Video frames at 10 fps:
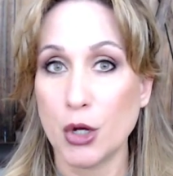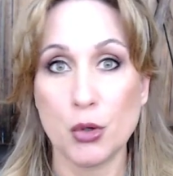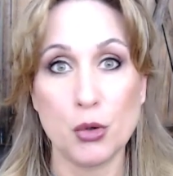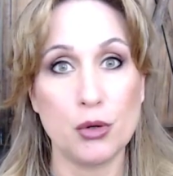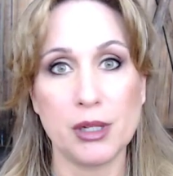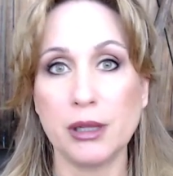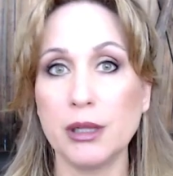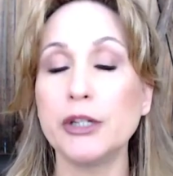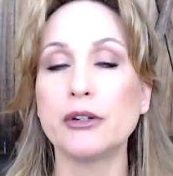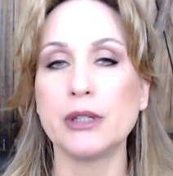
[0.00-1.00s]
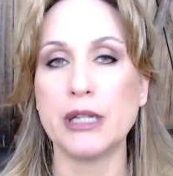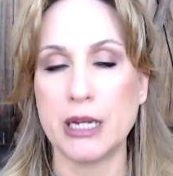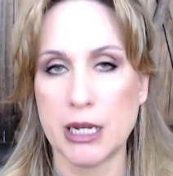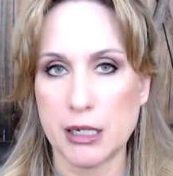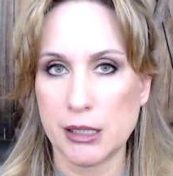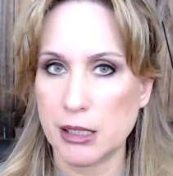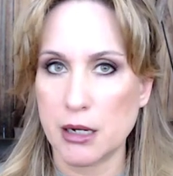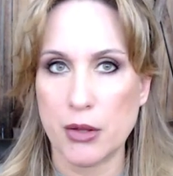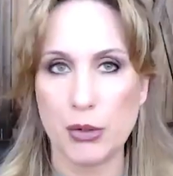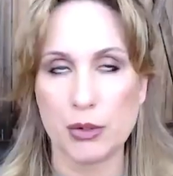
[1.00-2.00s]
who clearly needs
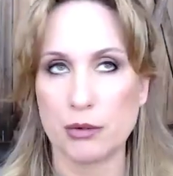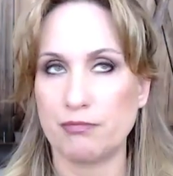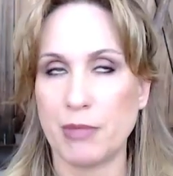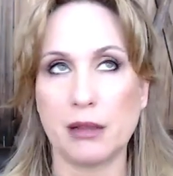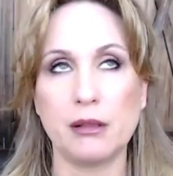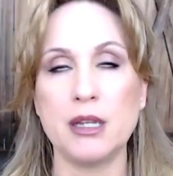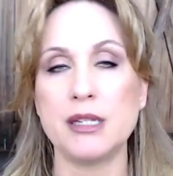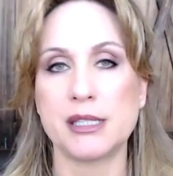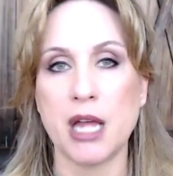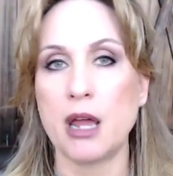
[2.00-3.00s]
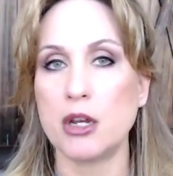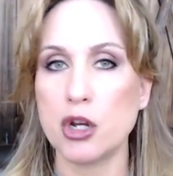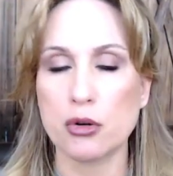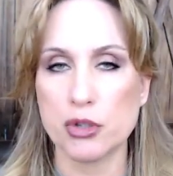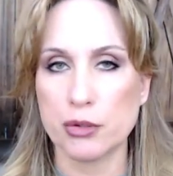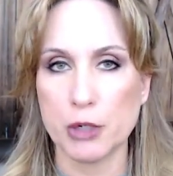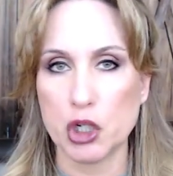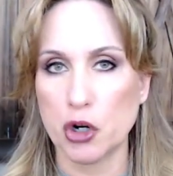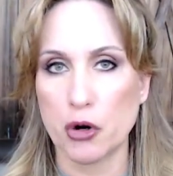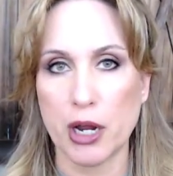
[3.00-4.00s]
another at least 10 years of
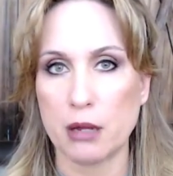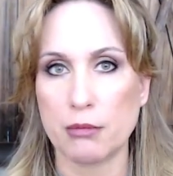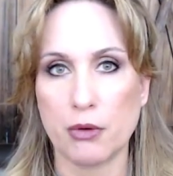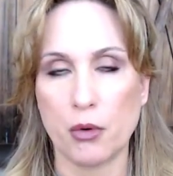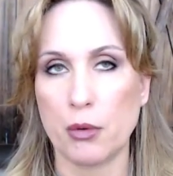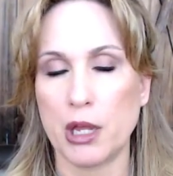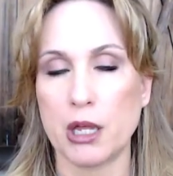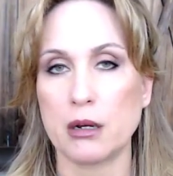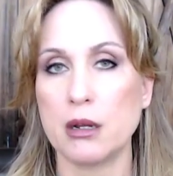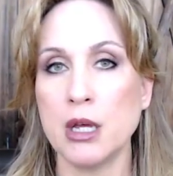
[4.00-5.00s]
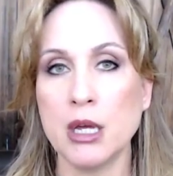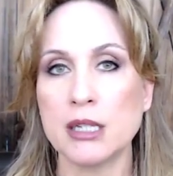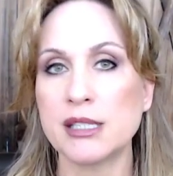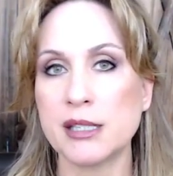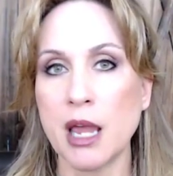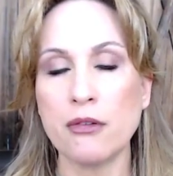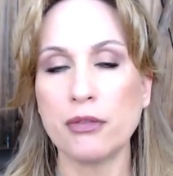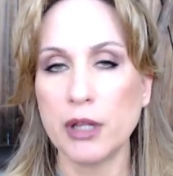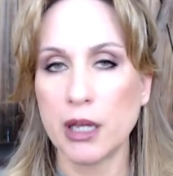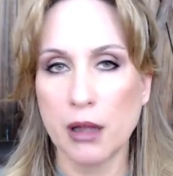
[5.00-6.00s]
maturing before we can
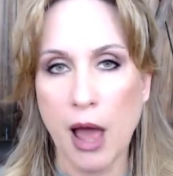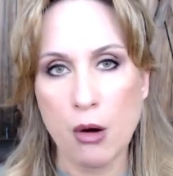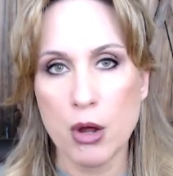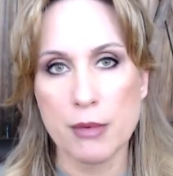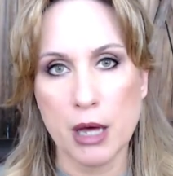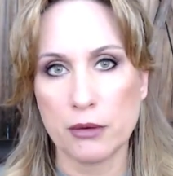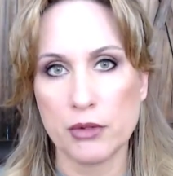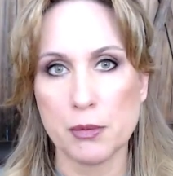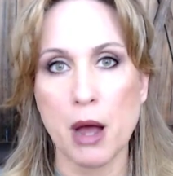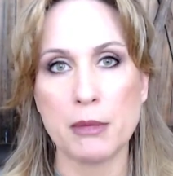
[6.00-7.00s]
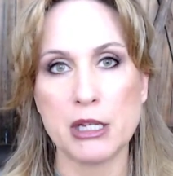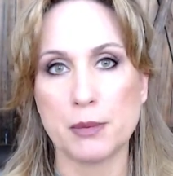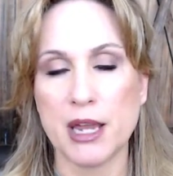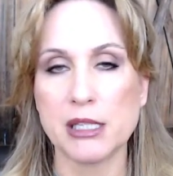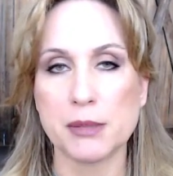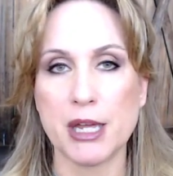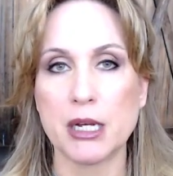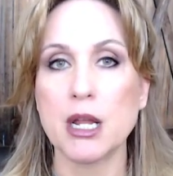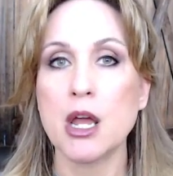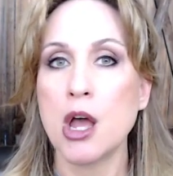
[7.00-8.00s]
safely allow him out of his mommy's basement.